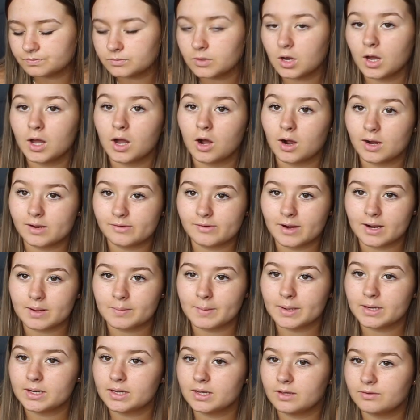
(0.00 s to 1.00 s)
I highly
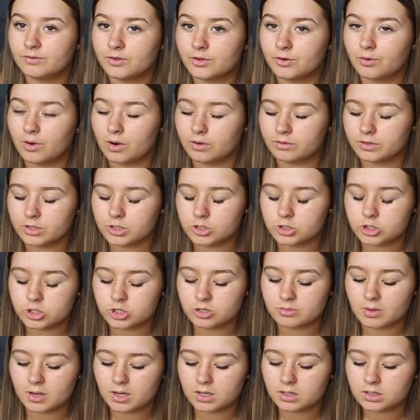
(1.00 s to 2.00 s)
recommend it if you are a
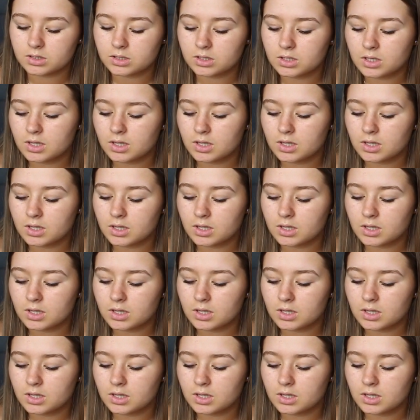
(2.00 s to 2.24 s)
YouTuber.